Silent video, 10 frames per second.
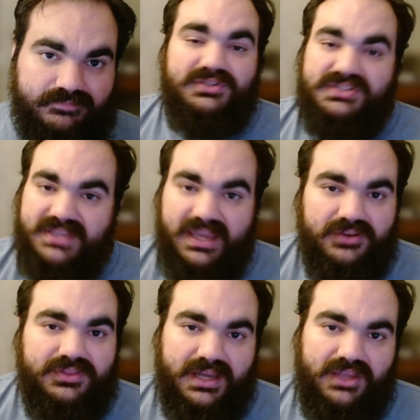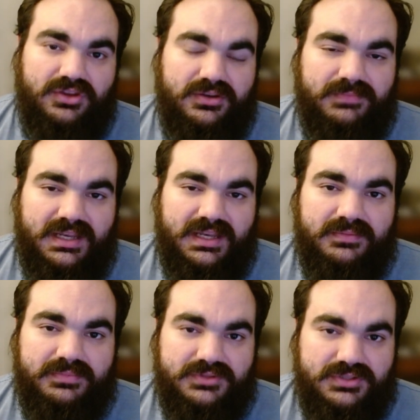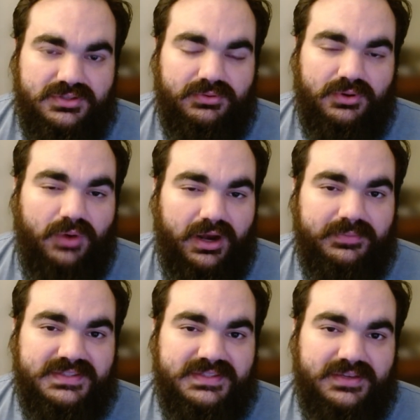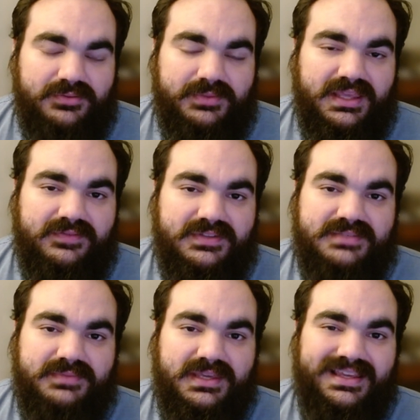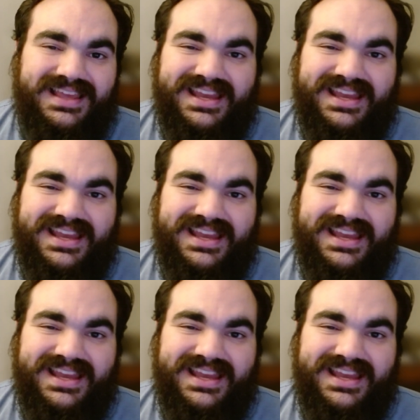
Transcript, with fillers: I was scared that I couldn't meet up to the requirements that were being given to me,